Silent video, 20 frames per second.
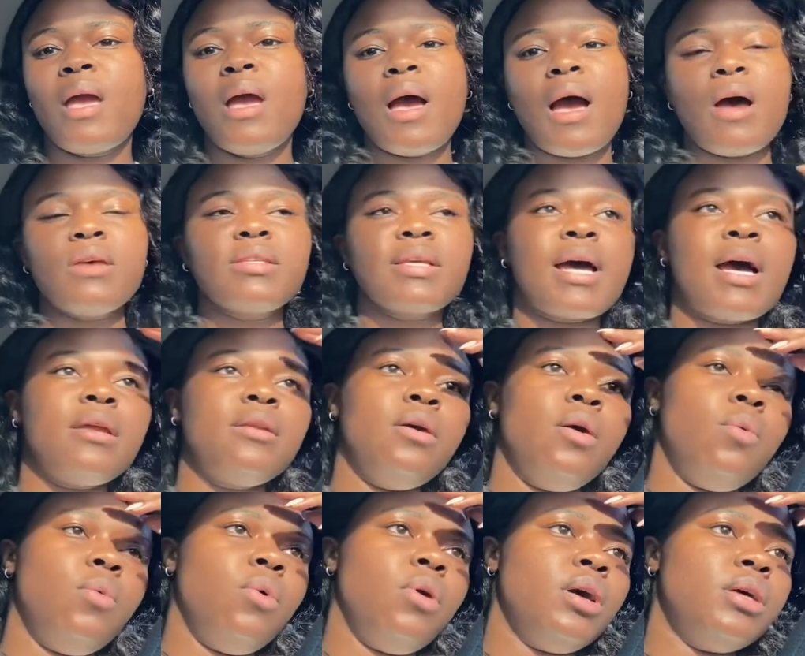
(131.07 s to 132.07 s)
I was like, I
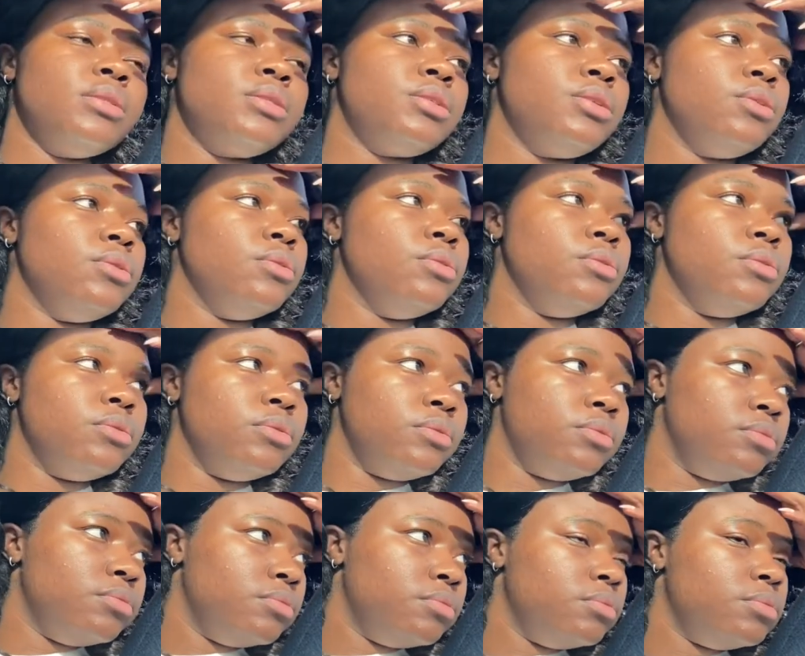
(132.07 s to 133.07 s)
don't want
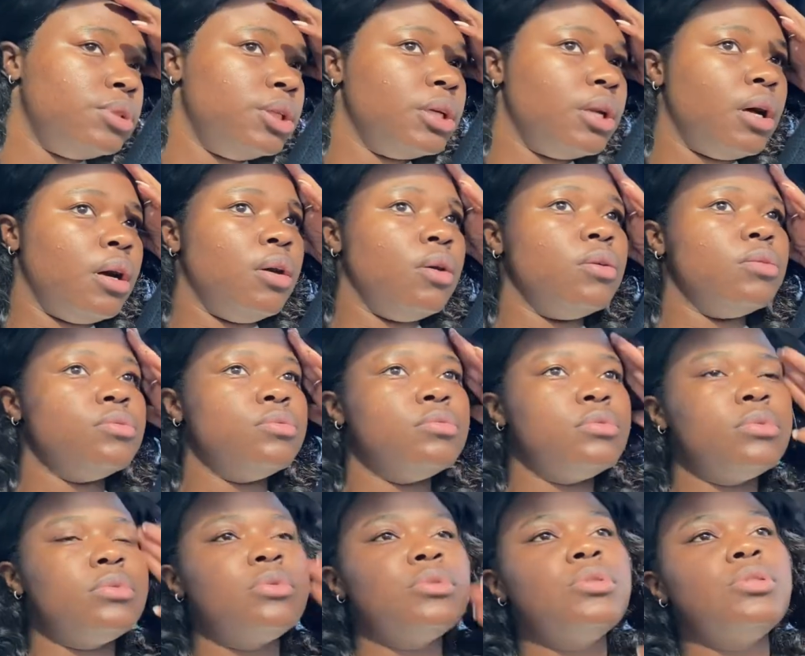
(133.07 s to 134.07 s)
to, you know,
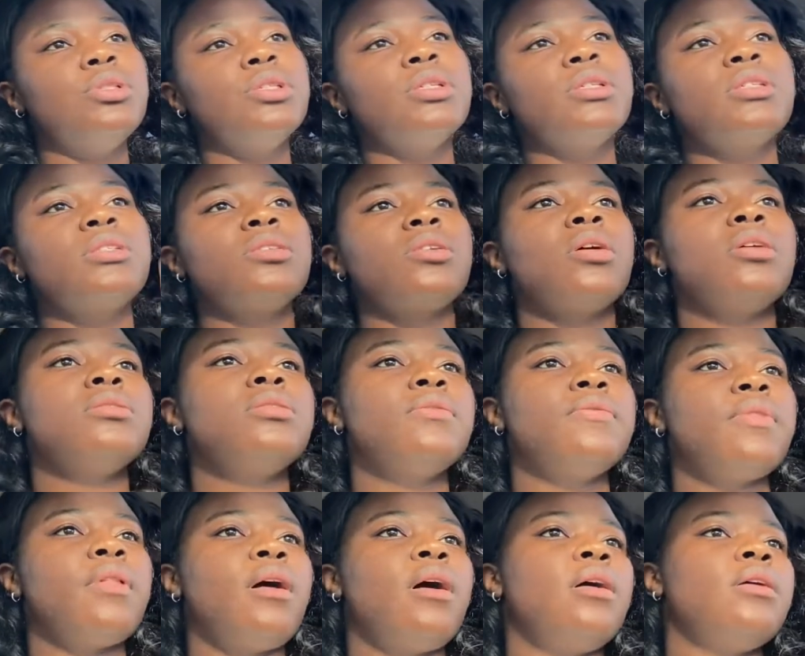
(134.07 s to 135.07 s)
just start the
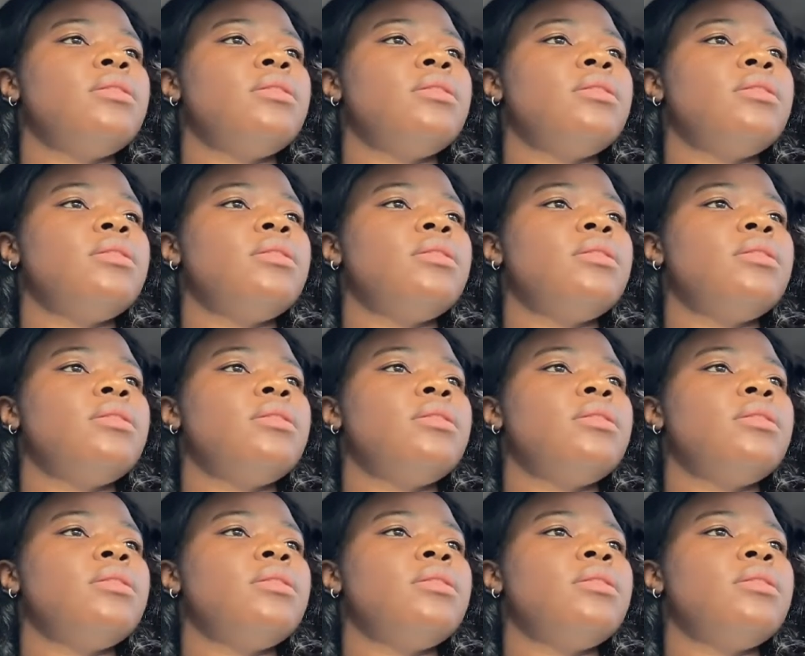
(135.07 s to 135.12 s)
vlog